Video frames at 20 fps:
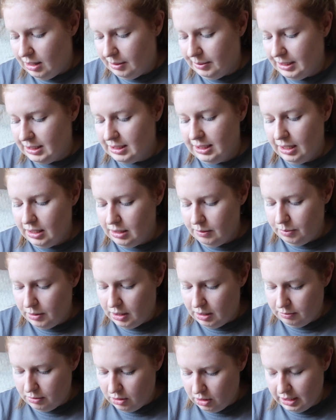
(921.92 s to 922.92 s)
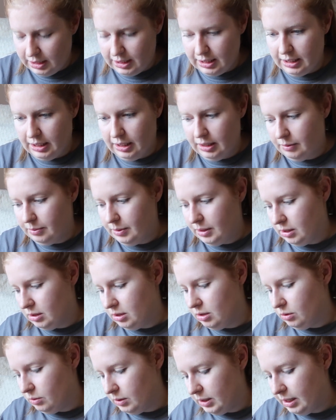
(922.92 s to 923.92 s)
I'm excited, but I'm not excited because
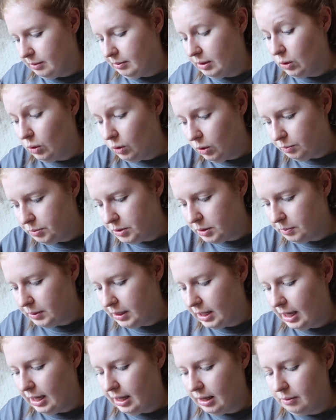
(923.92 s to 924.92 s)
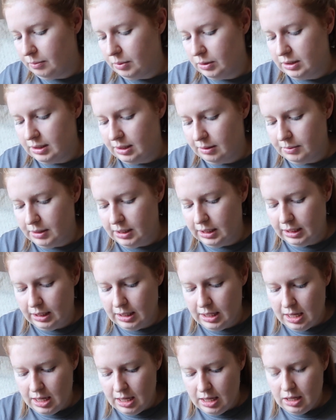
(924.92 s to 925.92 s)
I don't want to get my hopes up again. But
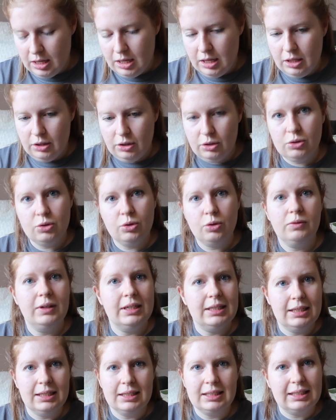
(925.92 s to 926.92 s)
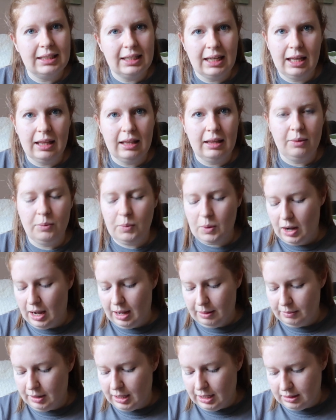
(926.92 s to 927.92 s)
similarly, there's no reason to say that what
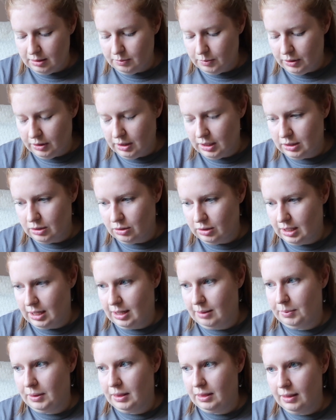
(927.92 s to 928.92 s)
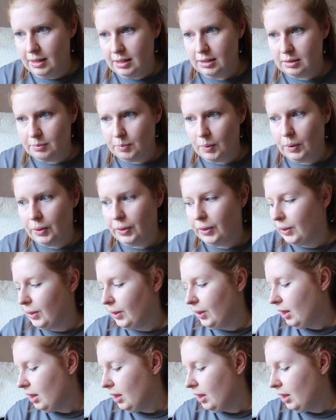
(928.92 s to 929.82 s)
happened last month is going to happen this month.